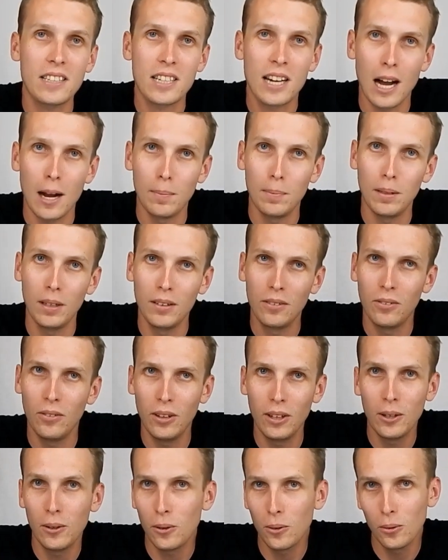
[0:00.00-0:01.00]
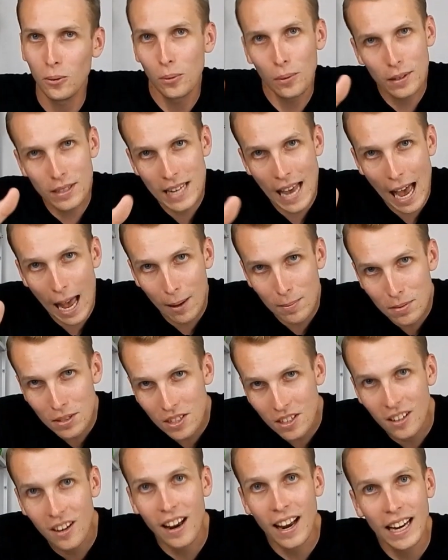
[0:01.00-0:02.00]
couple of little taps
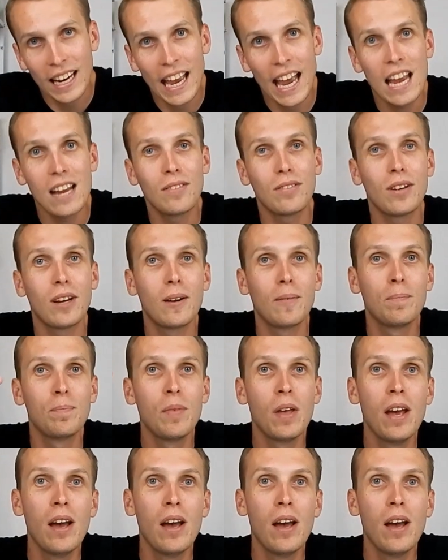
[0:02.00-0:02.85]
that I gave him